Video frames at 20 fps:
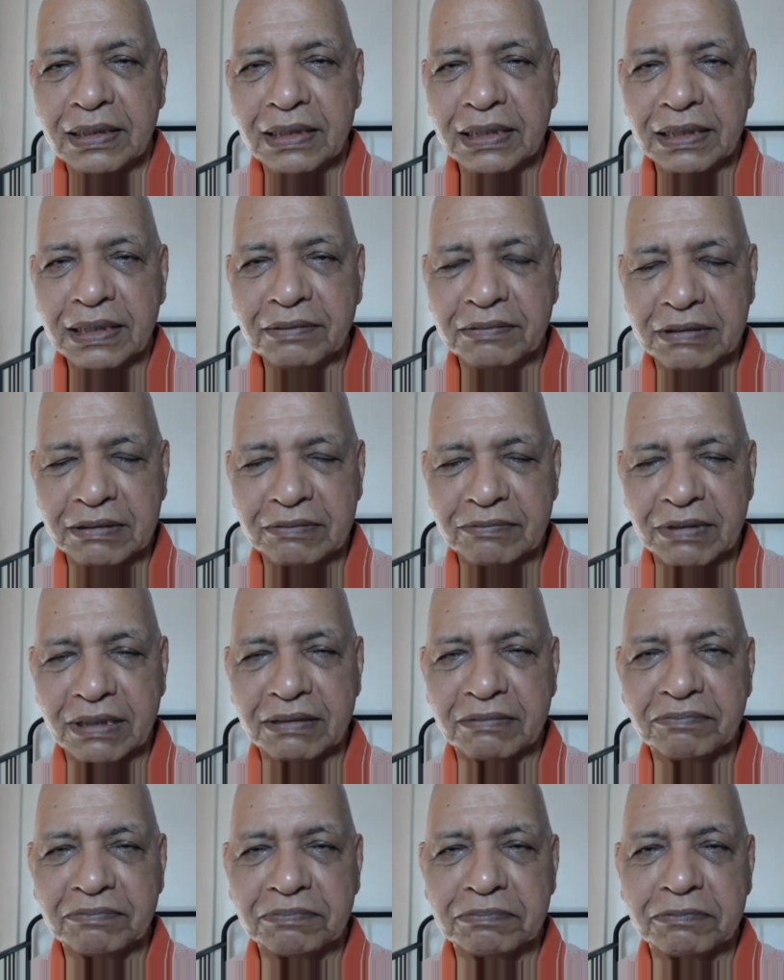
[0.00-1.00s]
Even
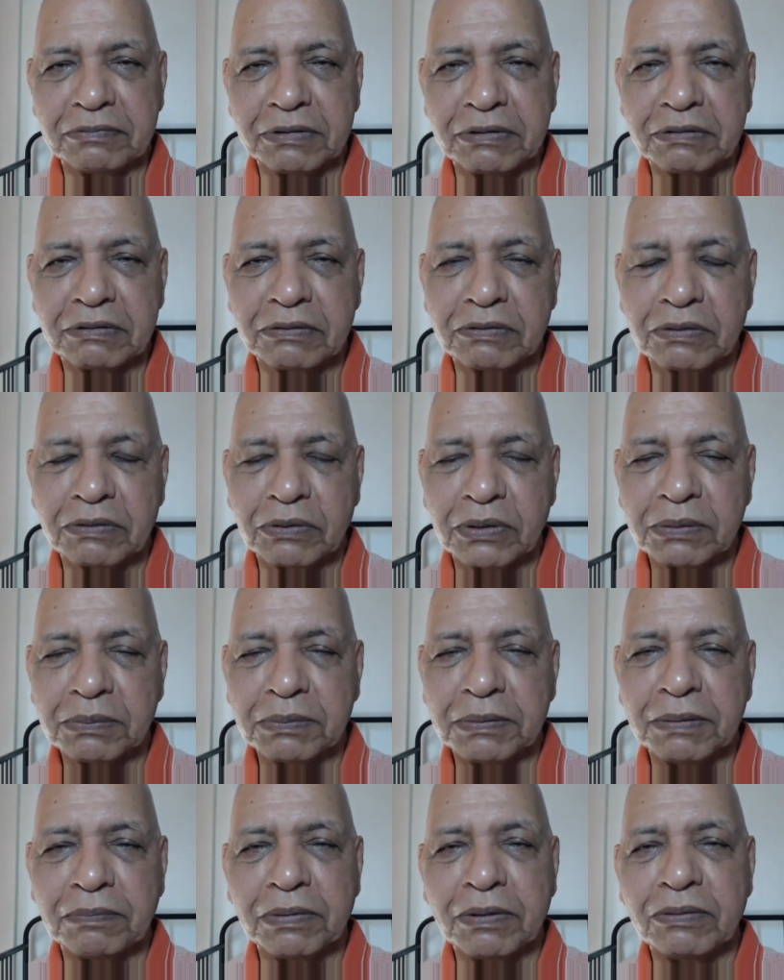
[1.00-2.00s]
when
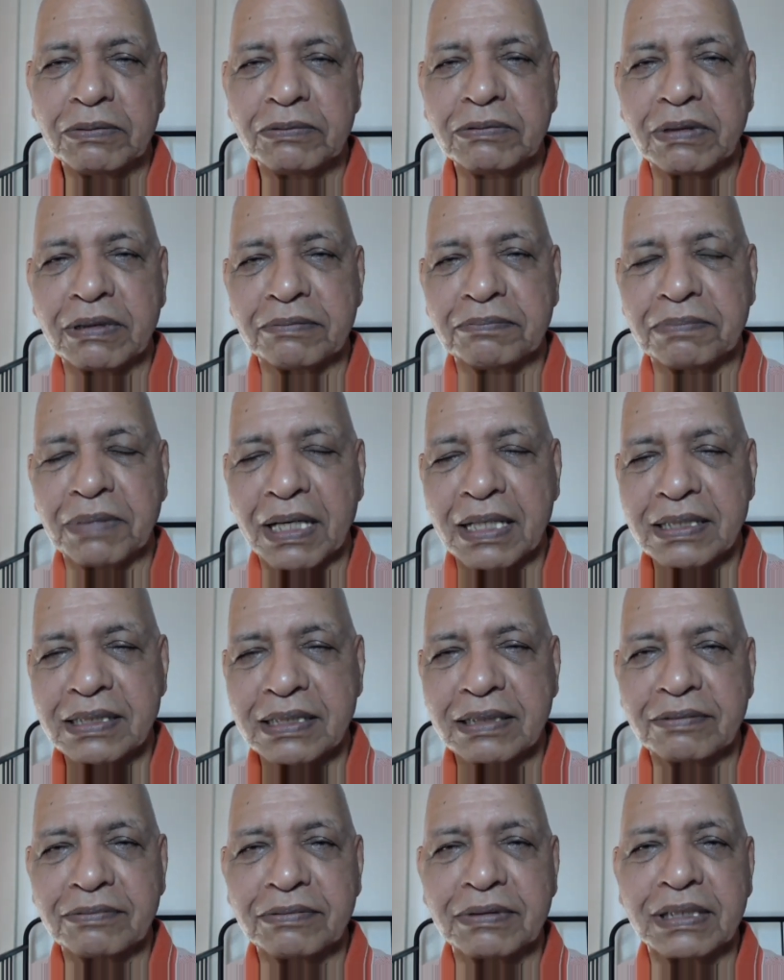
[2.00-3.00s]
those people who have
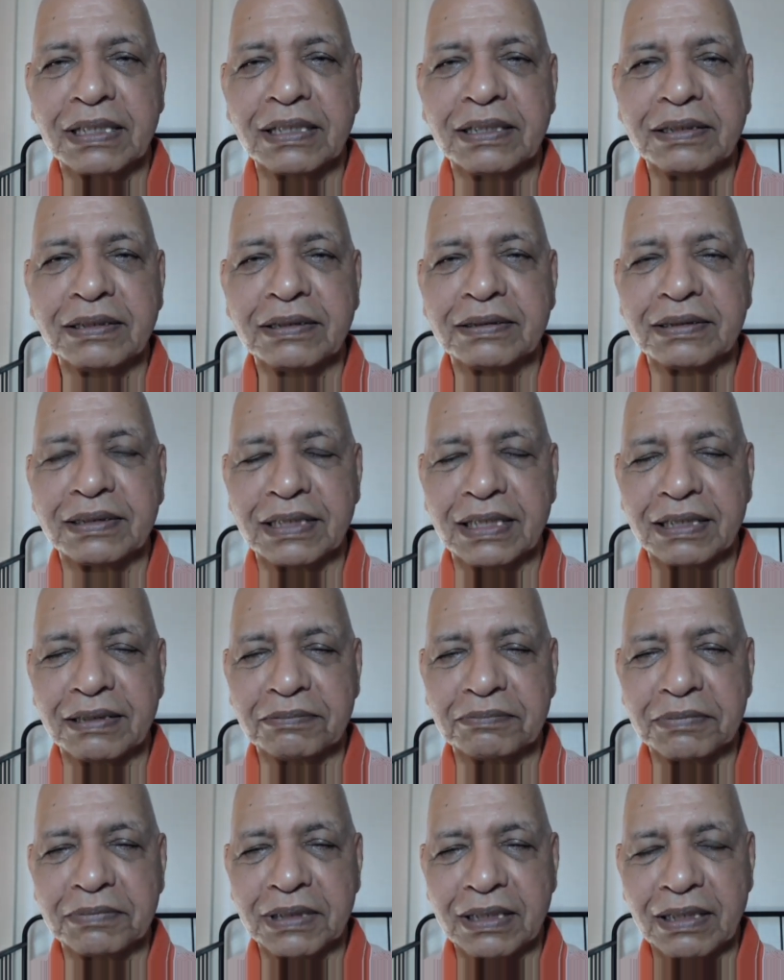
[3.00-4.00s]
passed away, they
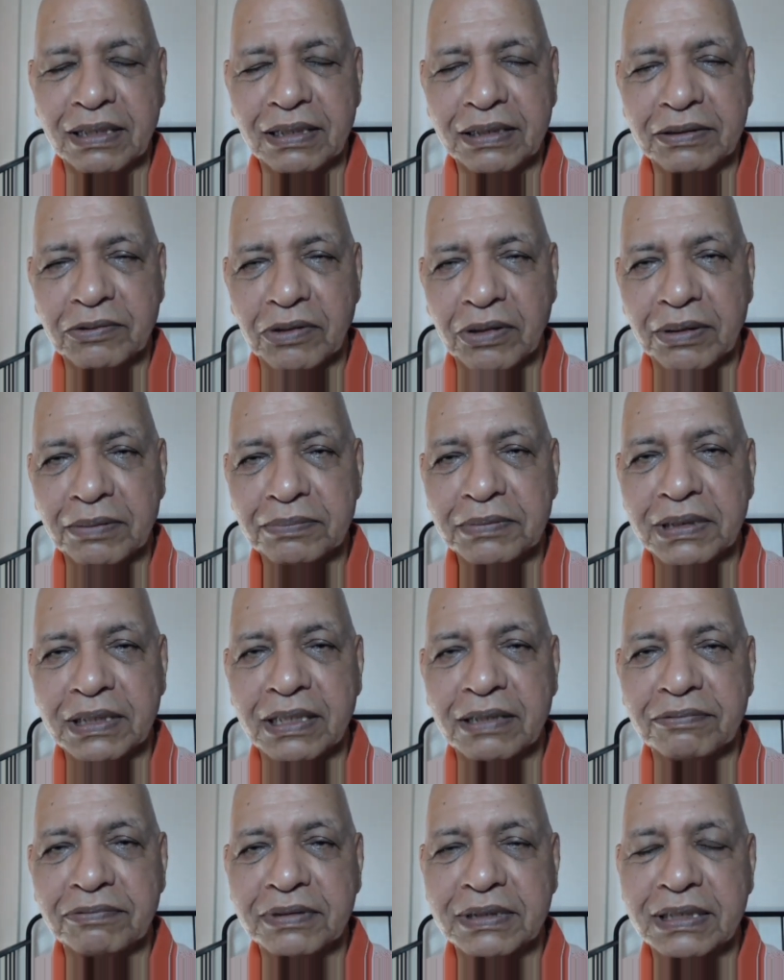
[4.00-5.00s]
have merely dropped
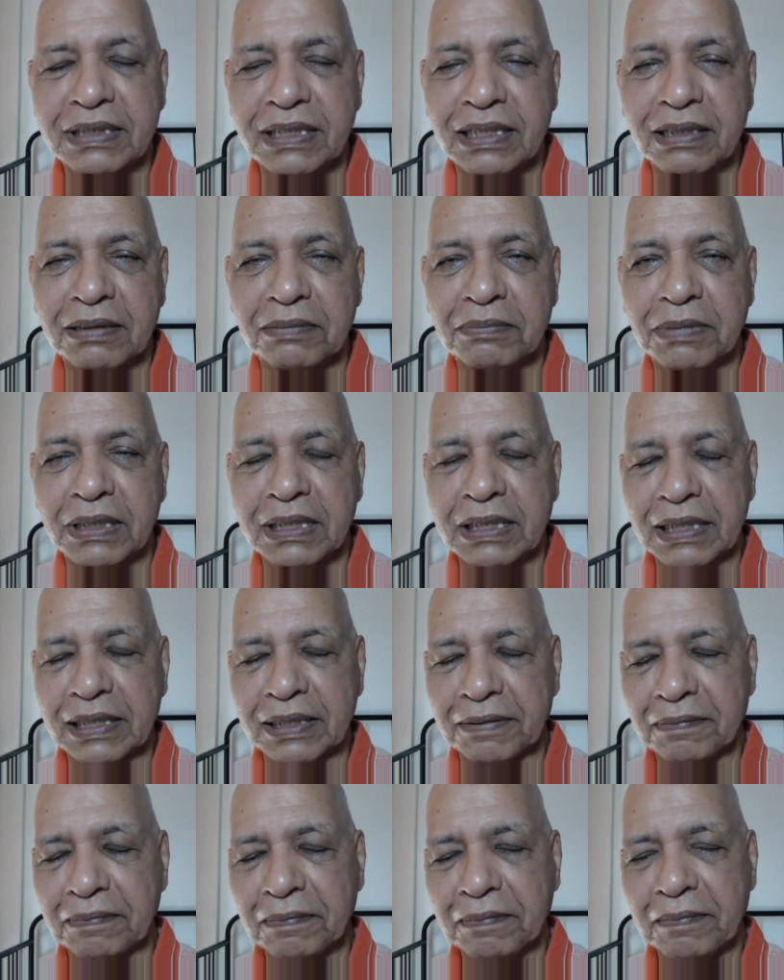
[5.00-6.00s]
their physical body.